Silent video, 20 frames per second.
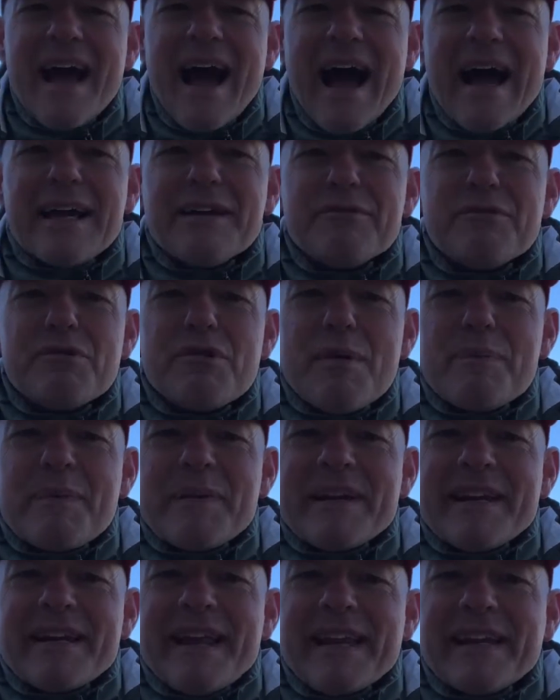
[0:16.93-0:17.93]
I grew up
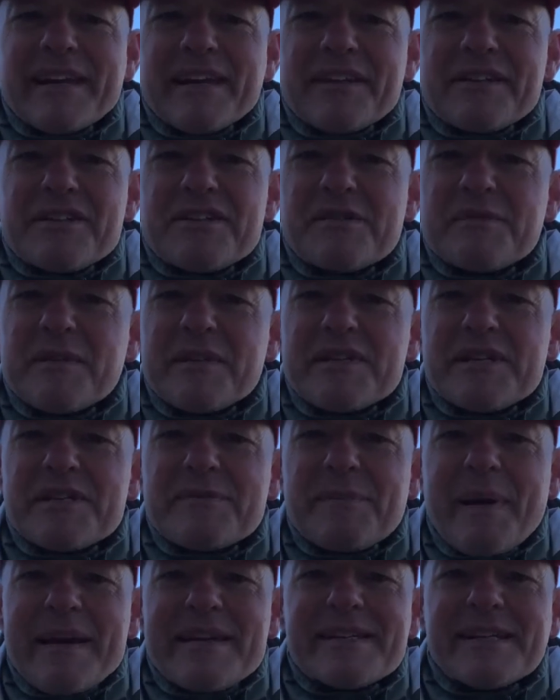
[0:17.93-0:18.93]
in the Netherlands, which is
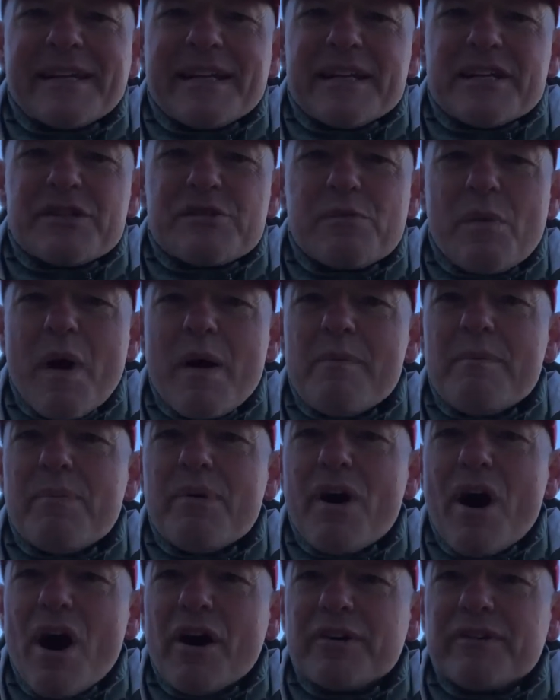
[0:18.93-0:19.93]
basically a swamp
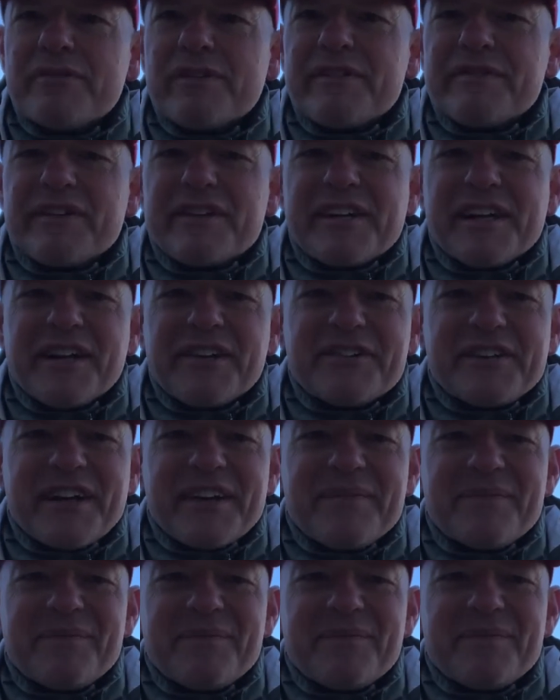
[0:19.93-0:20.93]
on a river delta.
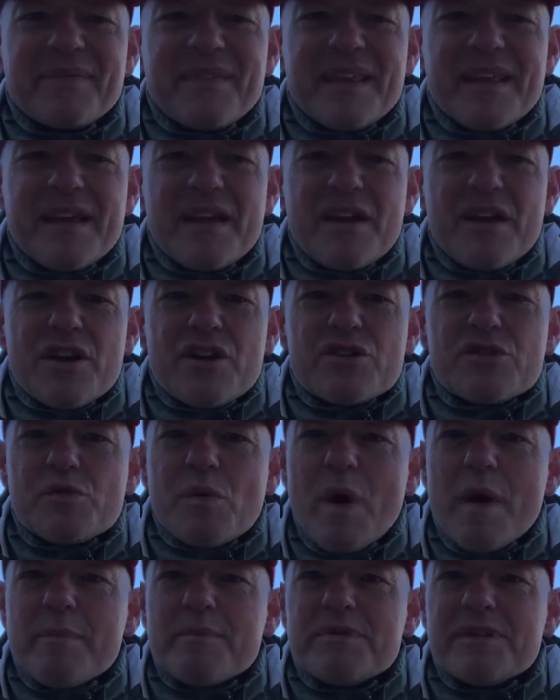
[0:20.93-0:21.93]

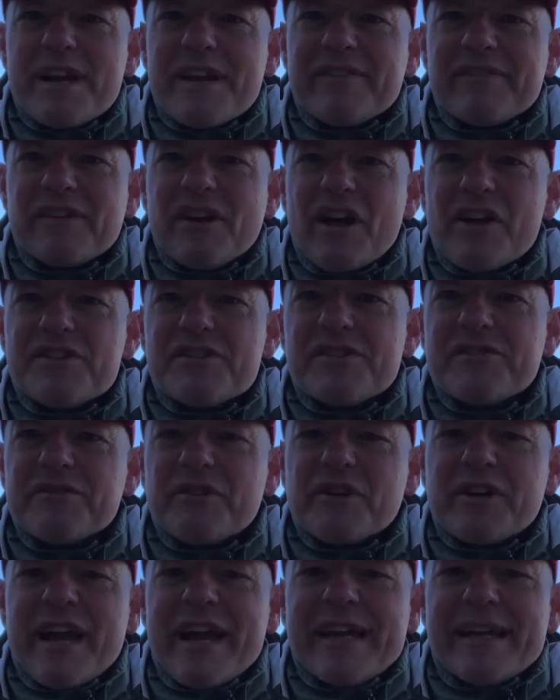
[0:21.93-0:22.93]
Swamps have lots of
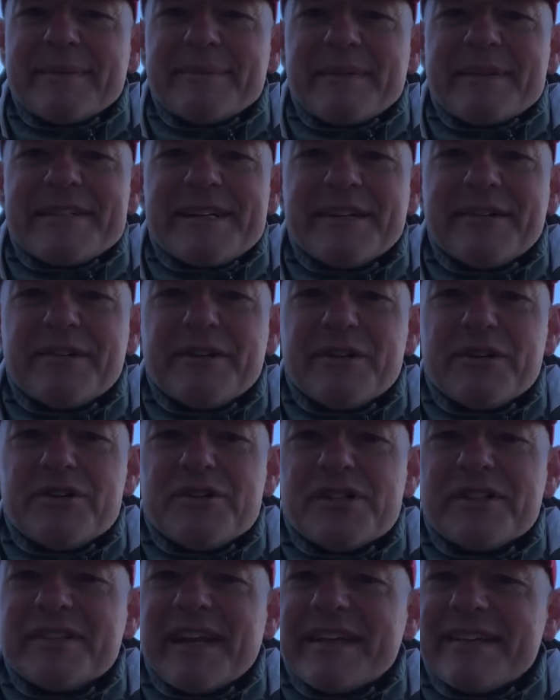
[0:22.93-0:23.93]
organic
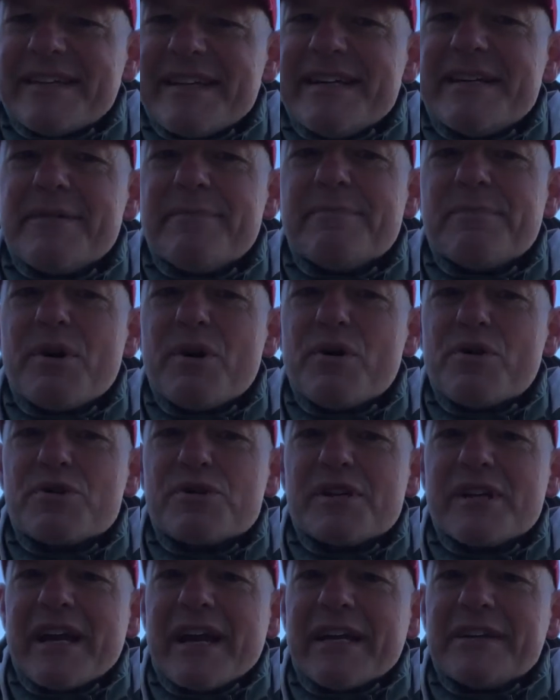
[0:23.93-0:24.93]
materials that
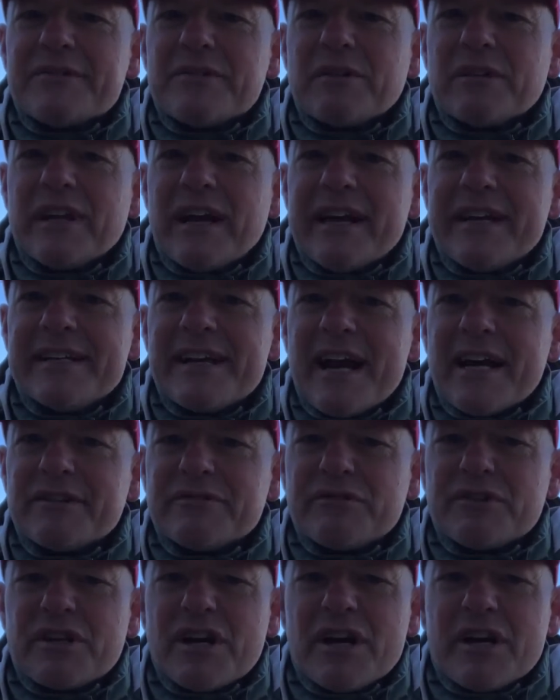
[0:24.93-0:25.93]
decompose into light
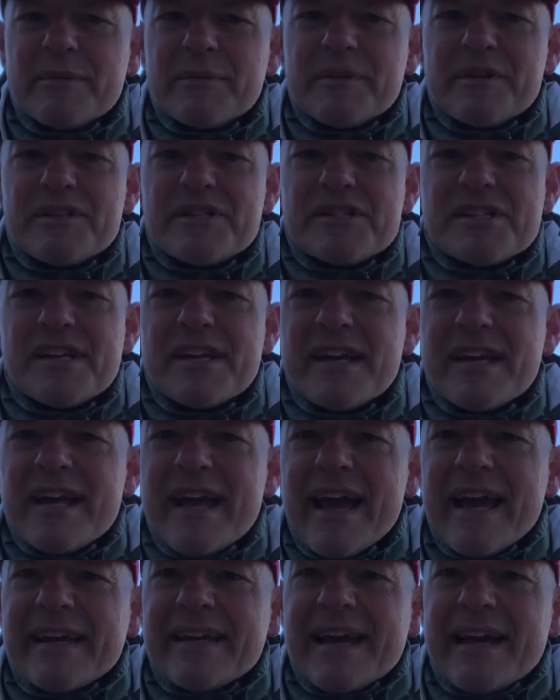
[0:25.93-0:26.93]
hydrocarbons
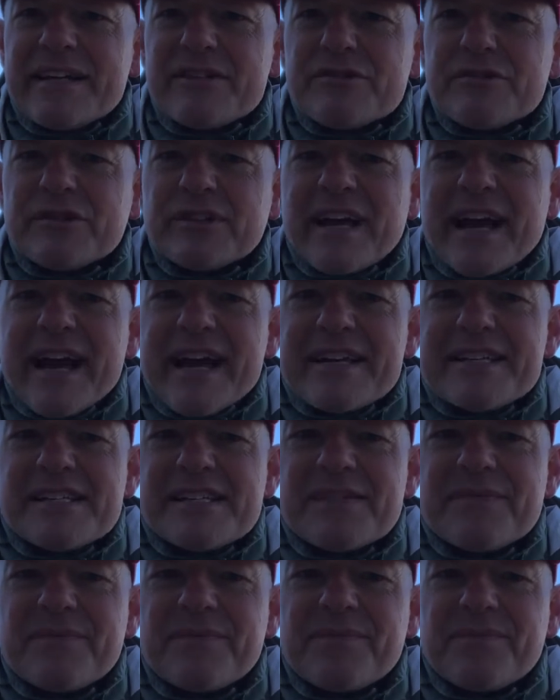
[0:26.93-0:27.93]
and natural gas.